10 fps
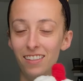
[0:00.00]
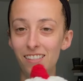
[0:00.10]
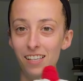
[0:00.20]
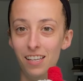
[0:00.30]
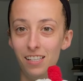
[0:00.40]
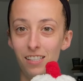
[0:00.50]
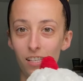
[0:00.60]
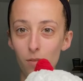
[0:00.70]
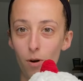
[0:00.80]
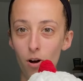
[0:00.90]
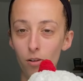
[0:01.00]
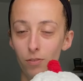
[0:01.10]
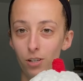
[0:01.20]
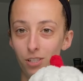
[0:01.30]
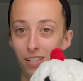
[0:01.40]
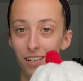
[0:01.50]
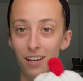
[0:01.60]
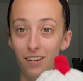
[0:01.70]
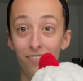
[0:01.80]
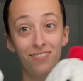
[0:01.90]
this is the small version
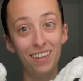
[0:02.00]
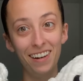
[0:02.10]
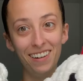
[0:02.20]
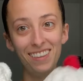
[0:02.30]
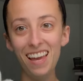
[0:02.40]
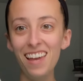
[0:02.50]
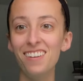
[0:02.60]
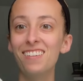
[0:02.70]
of Harriet the Hen.